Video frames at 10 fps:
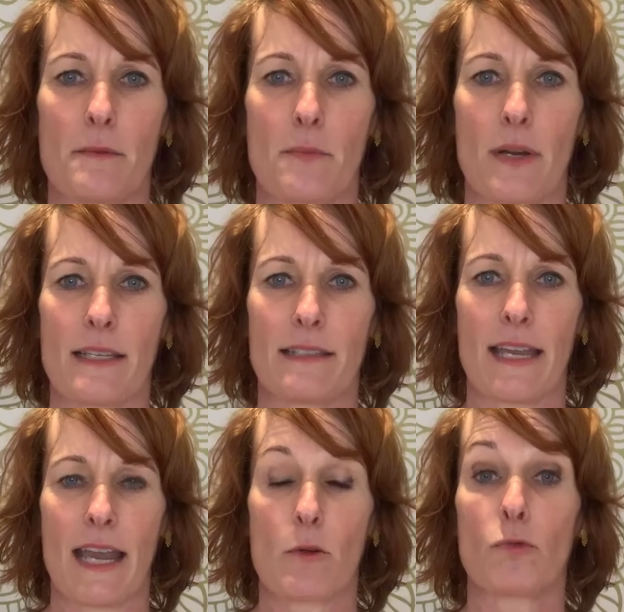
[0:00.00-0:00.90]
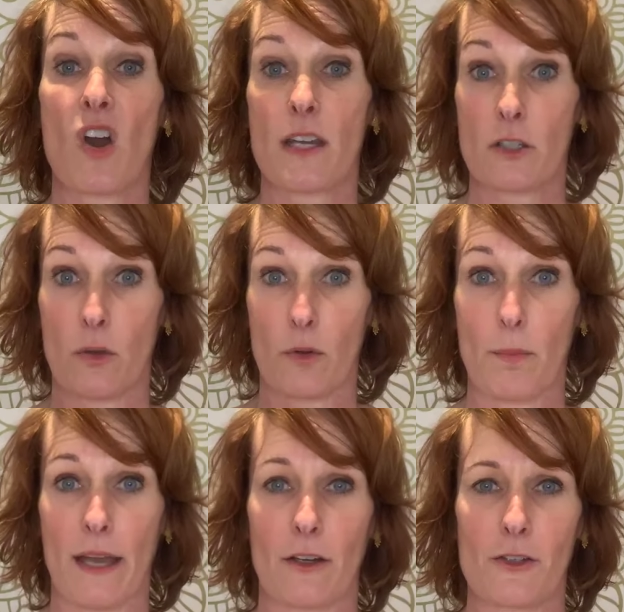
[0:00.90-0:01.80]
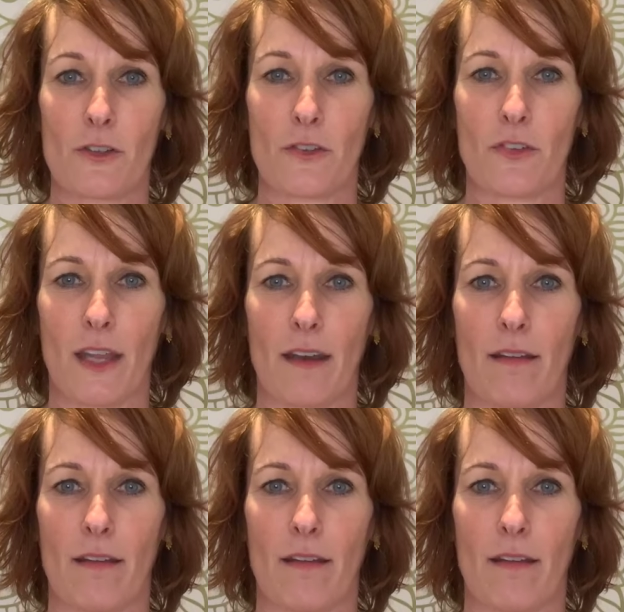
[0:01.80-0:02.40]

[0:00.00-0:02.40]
Press down, right shoulder back, I should have said.